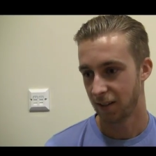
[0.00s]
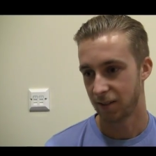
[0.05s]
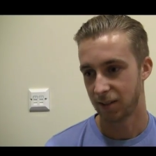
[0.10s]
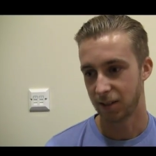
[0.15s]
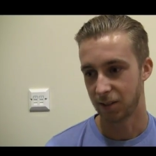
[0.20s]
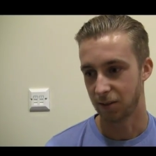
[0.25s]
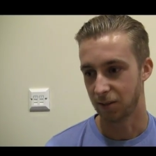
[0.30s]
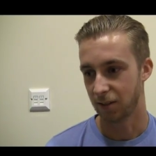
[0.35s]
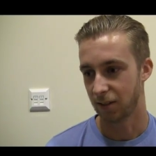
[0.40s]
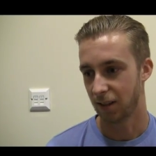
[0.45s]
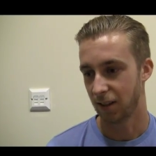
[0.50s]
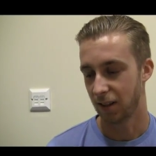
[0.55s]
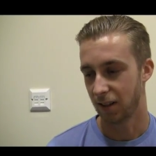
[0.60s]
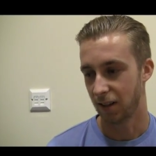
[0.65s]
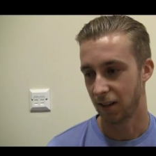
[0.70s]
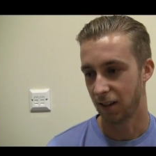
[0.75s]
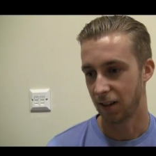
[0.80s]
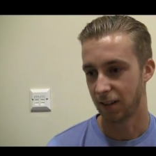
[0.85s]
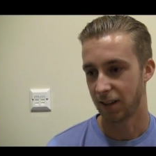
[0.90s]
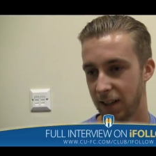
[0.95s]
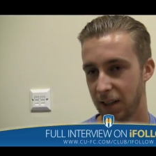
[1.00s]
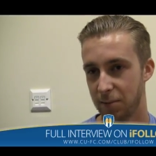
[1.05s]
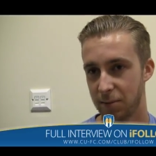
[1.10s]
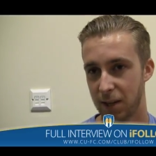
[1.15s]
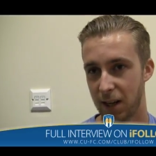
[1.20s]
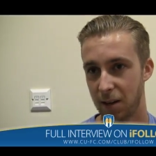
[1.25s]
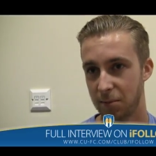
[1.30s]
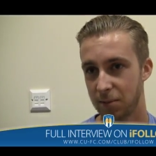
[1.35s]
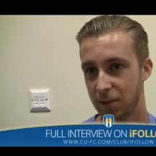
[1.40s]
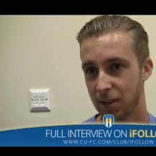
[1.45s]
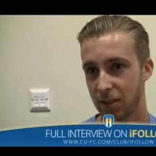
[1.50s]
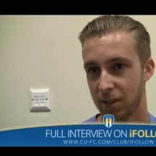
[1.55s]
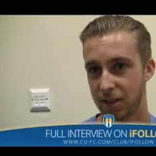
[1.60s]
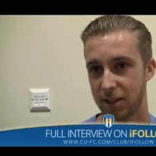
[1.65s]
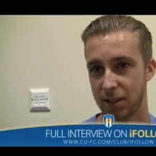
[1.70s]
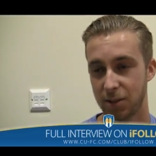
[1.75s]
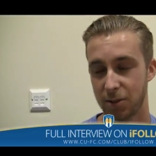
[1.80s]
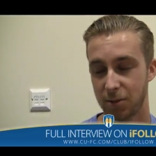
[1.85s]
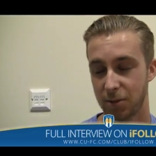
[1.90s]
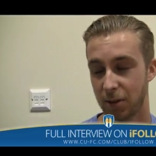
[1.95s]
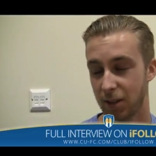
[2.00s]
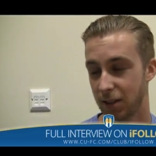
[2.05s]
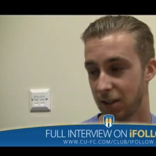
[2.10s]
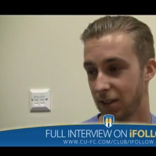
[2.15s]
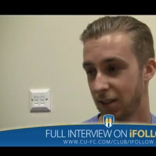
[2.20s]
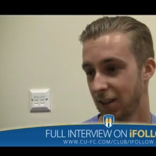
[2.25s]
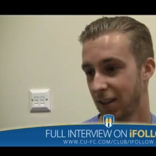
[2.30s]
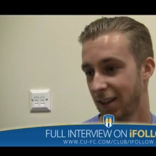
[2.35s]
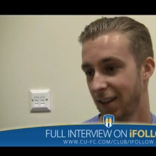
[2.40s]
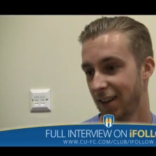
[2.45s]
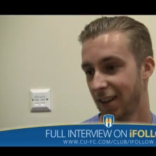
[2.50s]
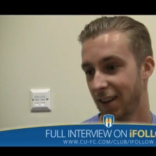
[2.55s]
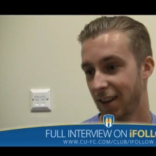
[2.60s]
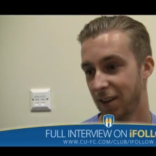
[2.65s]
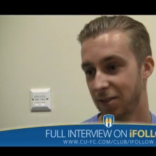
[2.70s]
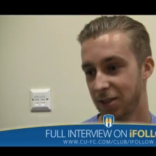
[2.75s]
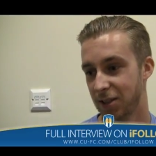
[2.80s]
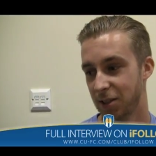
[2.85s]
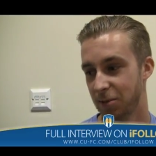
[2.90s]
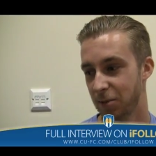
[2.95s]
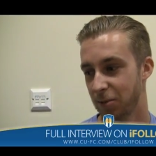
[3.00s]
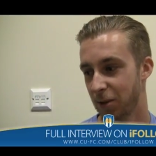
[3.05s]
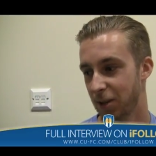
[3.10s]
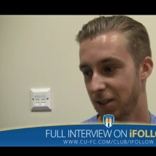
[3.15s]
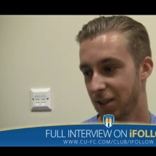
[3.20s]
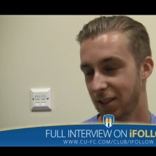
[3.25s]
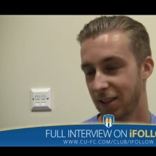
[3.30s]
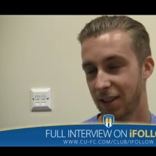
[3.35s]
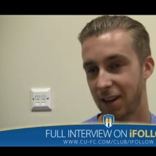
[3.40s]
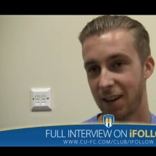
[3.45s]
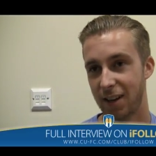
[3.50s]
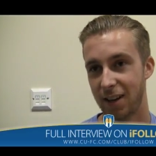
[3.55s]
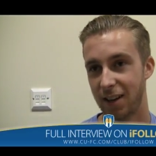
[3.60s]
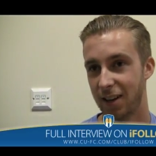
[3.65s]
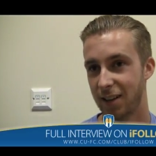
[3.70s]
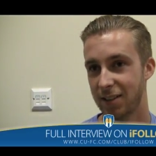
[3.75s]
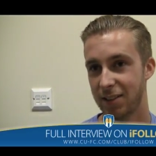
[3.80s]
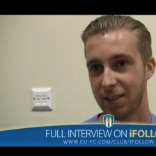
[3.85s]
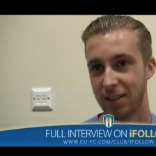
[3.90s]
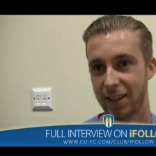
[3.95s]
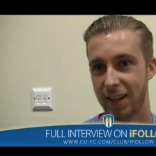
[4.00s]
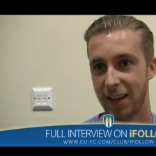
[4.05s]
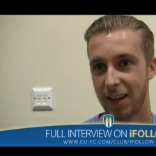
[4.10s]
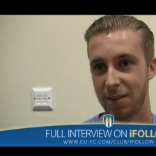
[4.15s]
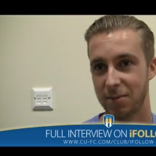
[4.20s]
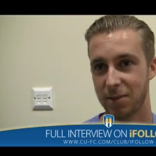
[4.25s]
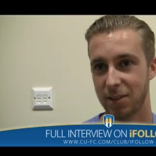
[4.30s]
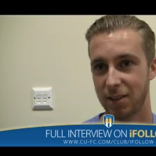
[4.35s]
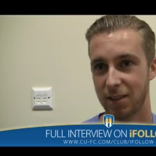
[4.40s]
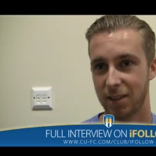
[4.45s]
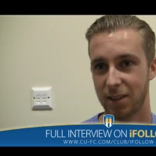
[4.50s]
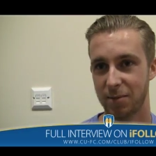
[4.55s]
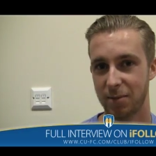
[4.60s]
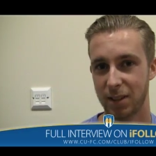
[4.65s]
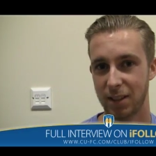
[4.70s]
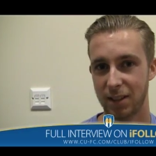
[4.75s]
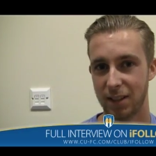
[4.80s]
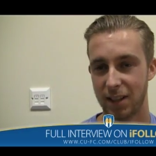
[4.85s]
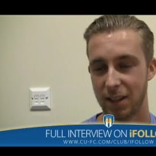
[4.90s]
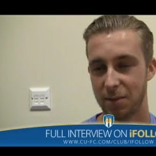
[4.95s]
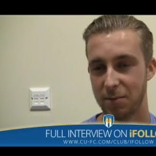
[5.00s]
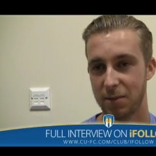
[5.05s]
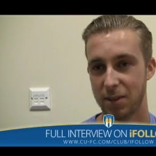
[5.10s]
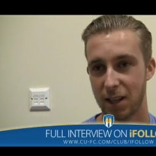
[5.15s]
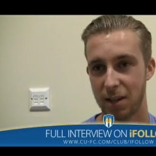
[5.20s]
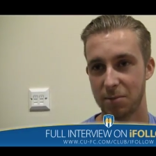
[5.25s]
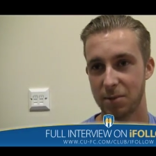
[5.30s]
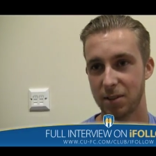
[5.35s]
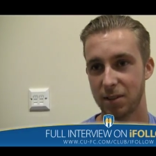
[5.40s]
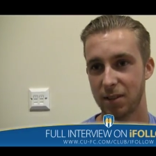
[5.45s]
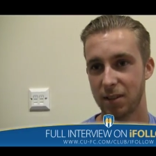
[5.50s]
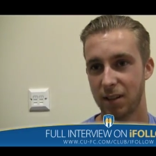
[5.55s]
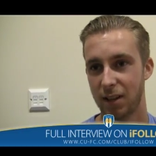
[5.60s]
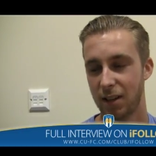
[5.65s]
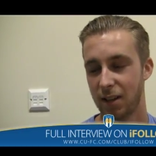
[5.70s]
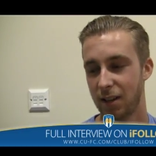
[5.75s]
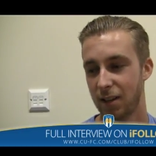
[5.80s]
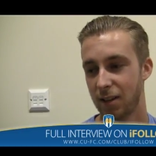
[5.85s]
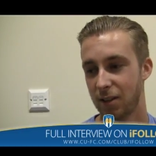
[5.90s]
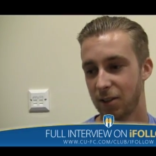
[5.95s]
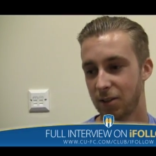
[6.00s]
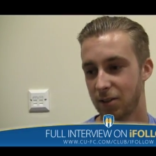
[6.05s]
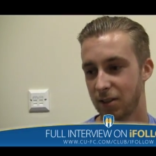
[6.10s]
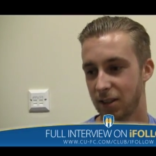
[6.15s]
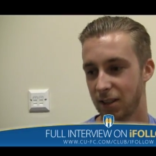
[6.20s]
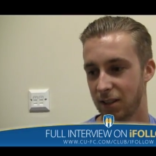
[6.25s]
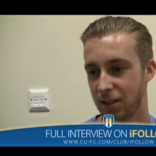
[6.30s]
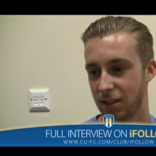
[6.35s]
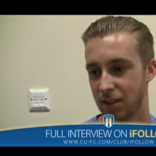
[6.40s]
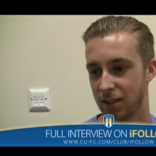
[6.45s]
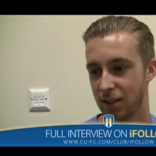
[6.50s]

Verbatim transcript: still uh, keep tabs and I still watch. I've still been watching the highlights of the games and I've been keeping tabs on Colchester.